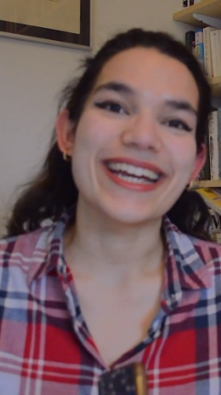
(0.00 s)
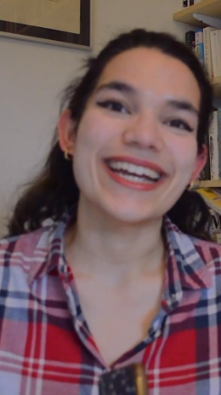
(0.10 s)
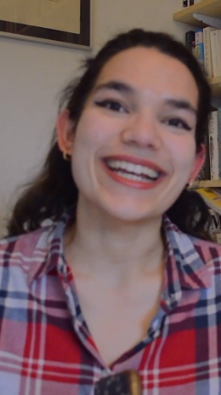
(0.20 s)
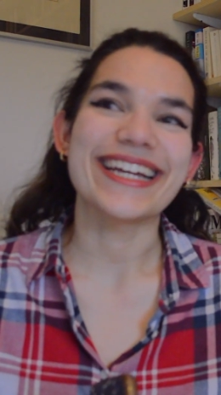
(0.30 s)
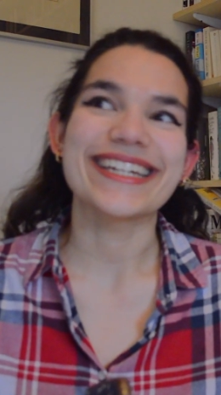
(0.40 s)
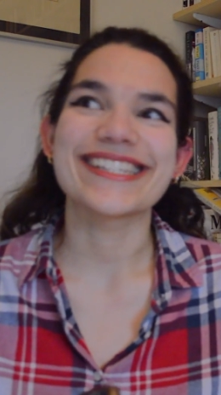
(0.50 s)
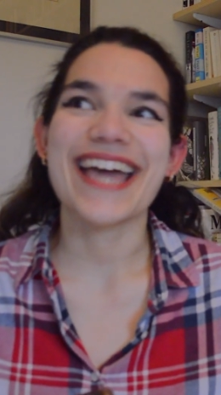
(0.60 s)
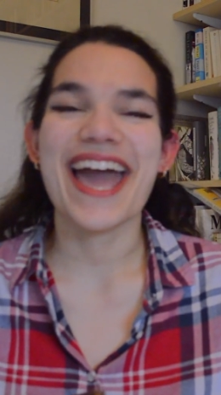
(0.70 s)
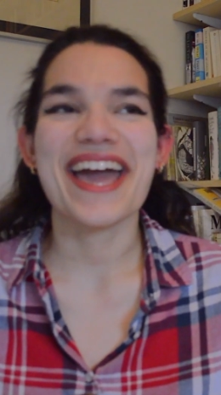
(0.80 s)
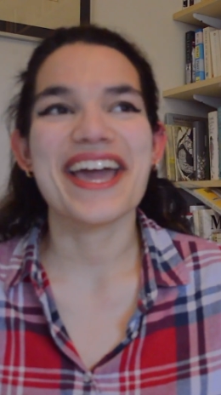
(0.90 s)
It is
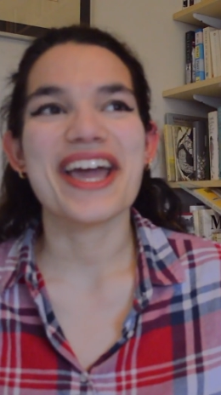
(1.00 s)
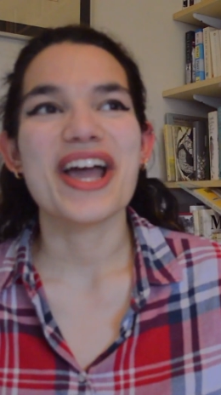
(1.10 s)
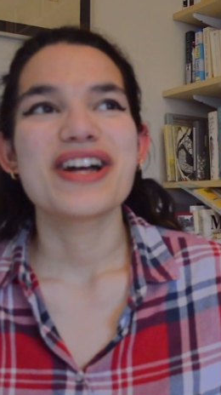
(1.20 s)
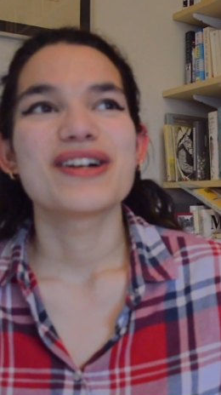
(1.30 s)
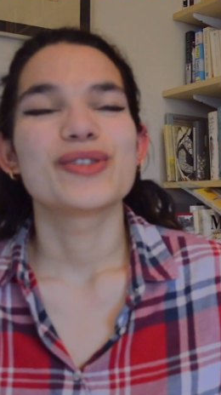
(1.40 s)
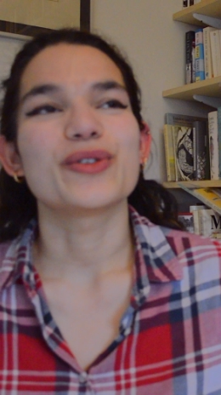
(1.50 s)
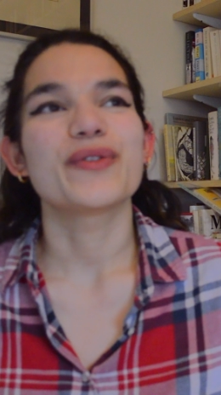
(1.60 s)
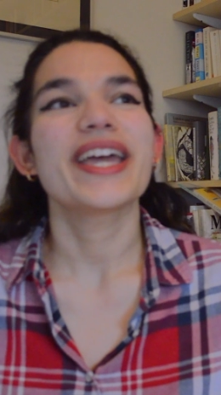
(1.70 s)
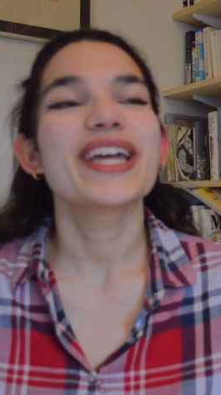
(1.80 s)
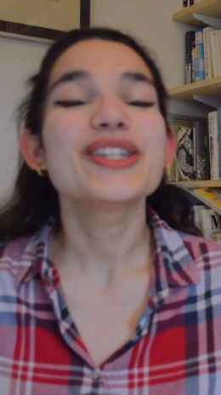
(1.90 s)
a sort of
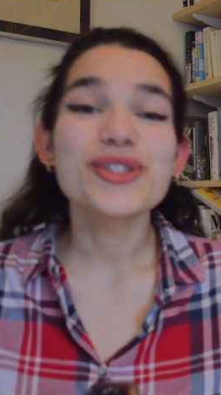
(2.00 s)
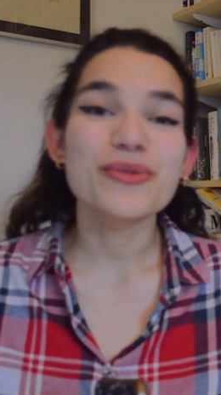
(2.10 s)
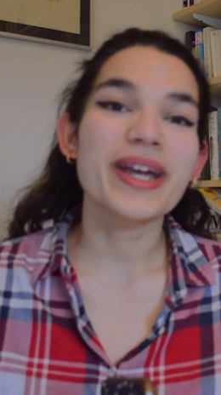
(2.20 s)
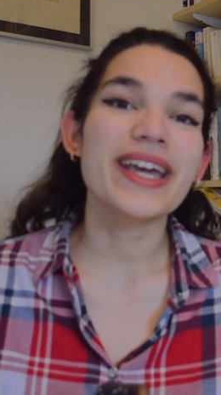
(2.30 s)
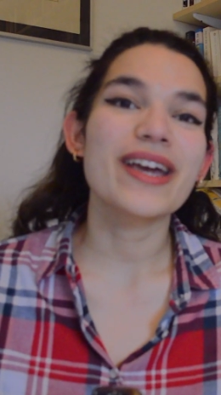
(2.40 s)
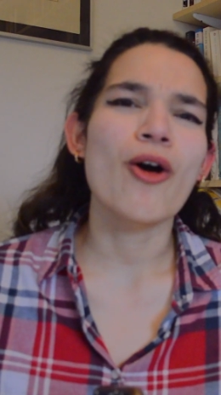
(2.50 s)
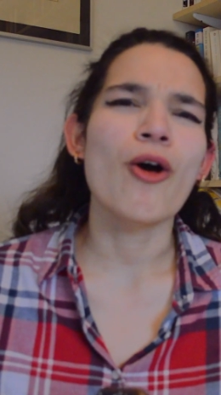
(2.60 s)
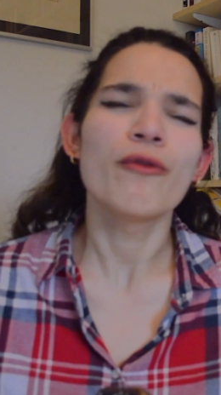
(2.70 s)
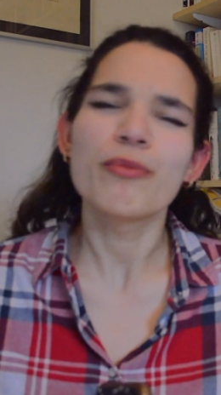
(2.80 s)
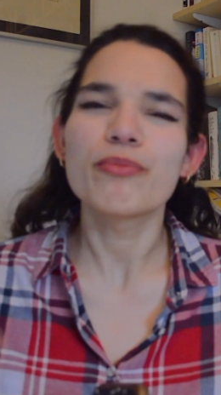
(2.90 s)
history
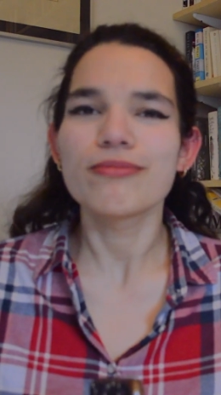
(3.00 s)
of